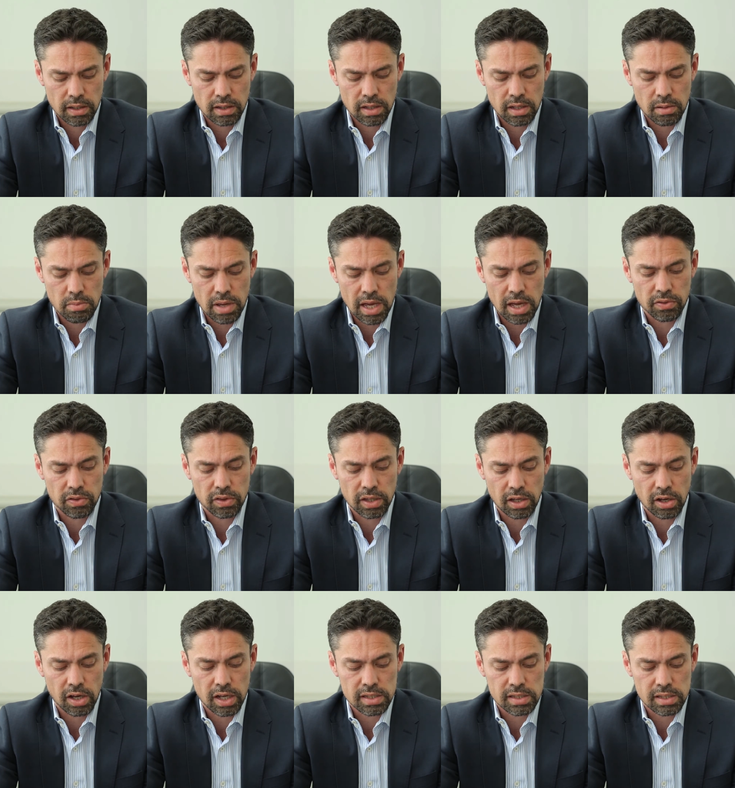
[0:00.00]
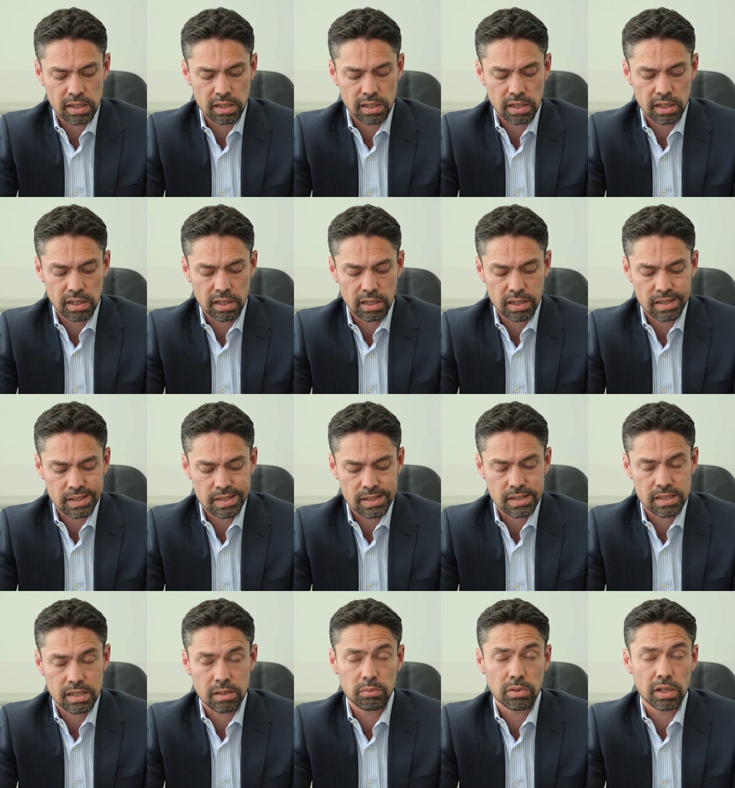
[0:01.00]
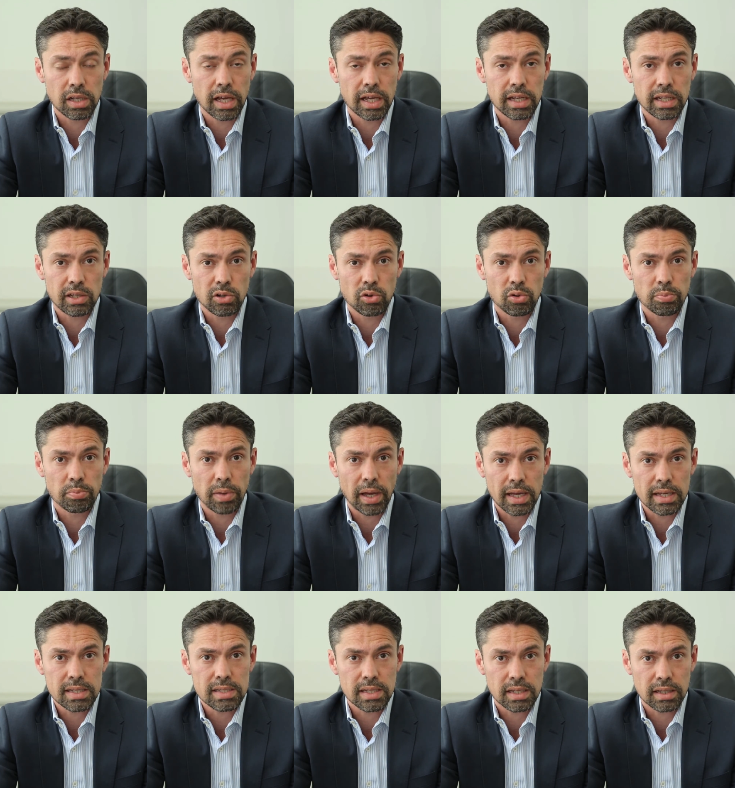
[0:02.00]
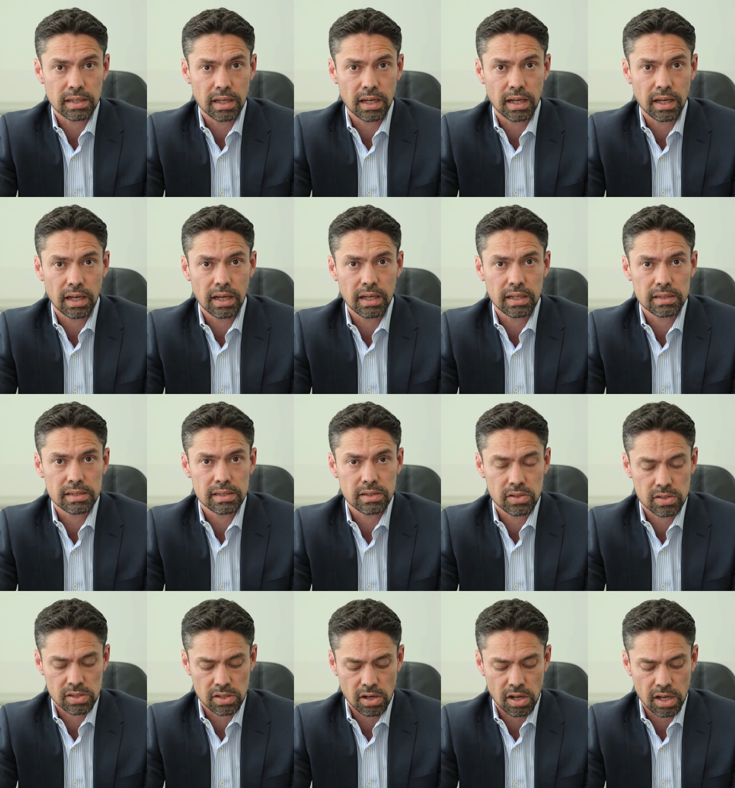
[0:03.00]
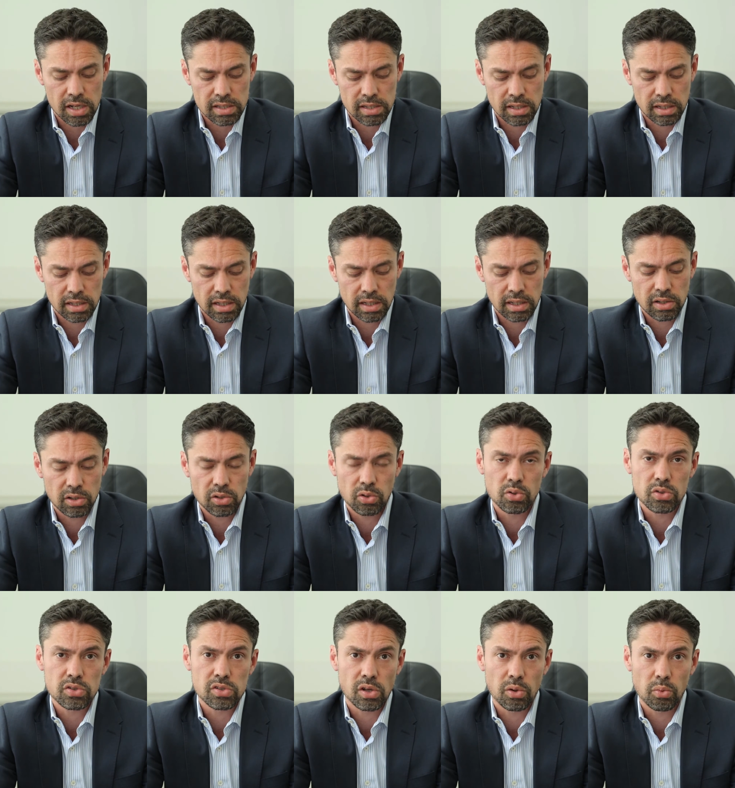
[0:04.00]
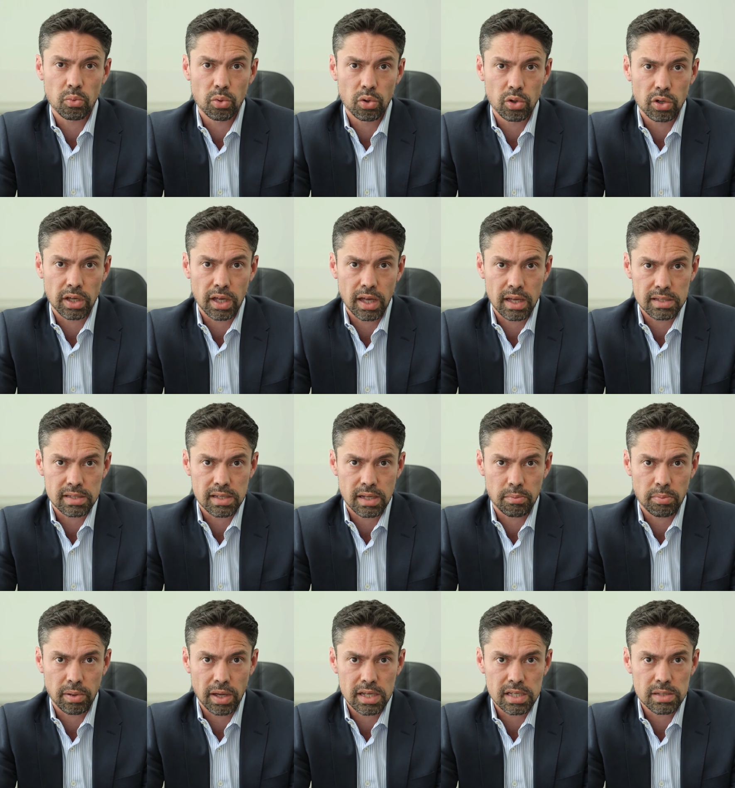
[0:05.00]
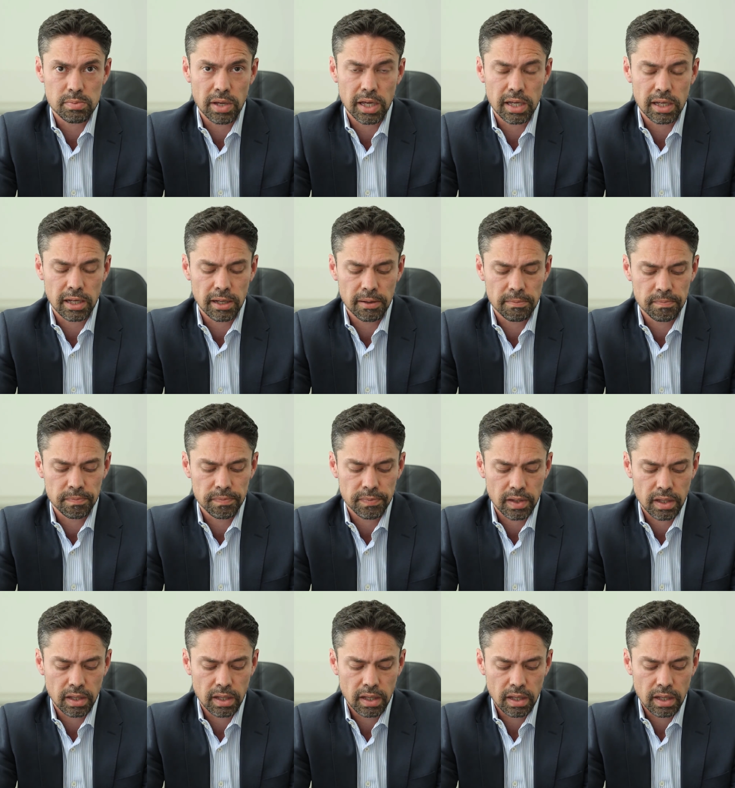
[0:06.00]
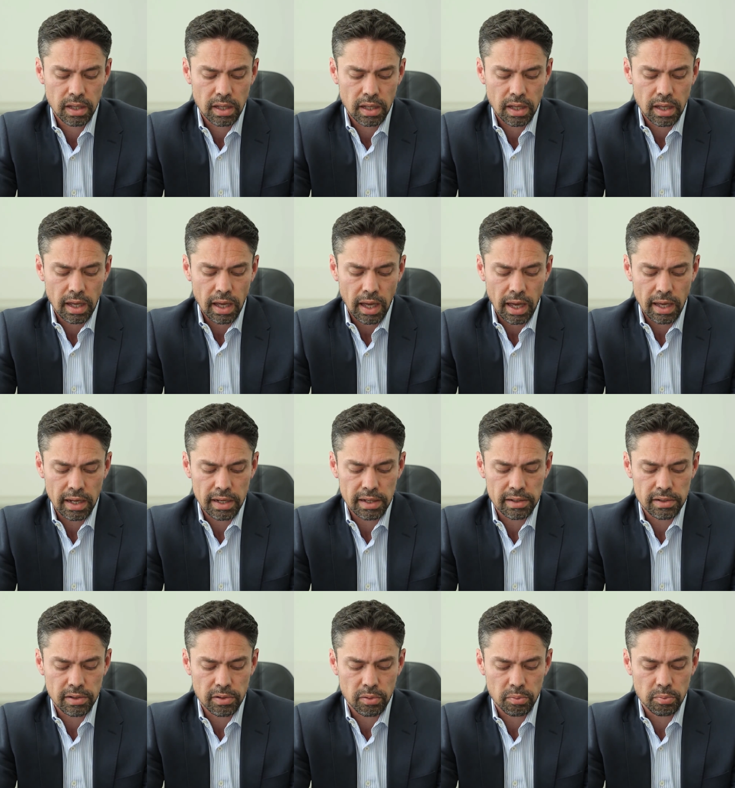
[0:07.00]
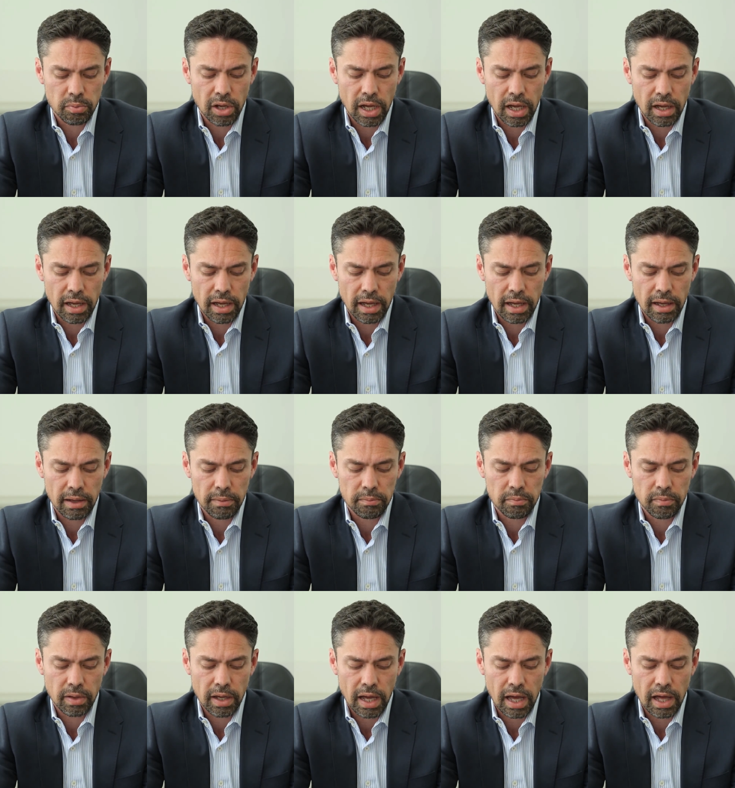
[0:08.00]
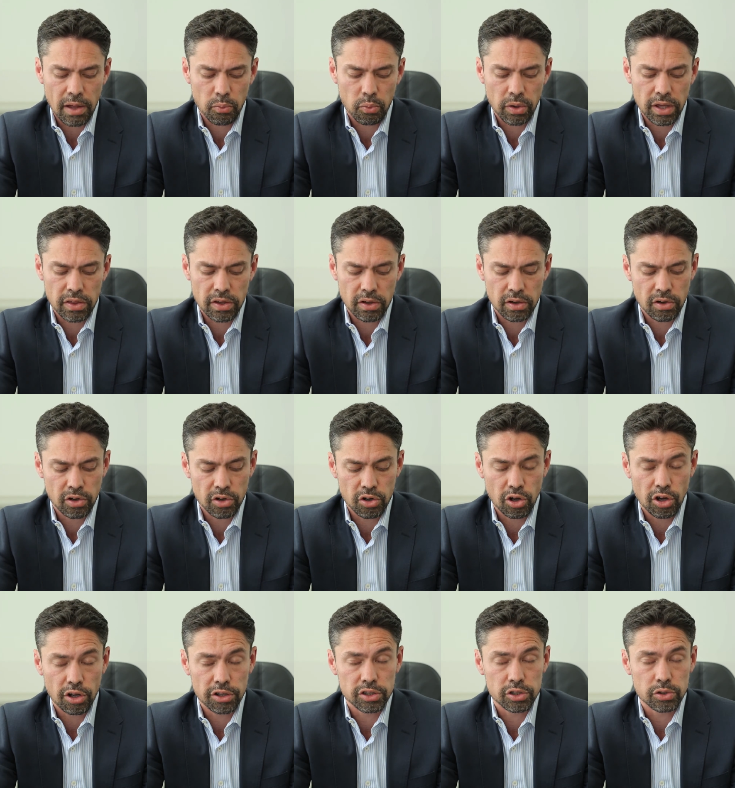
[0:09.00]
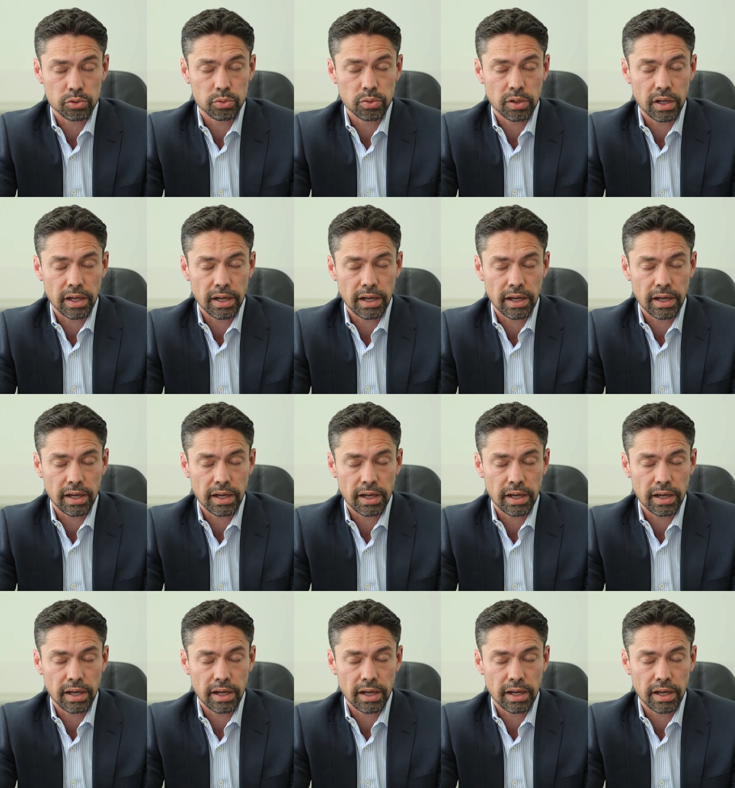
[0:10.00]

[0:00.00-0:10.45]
the amount the ICD is stimulating or pacing the heart, because an ICD can also work as a pacemaker, and whether or not you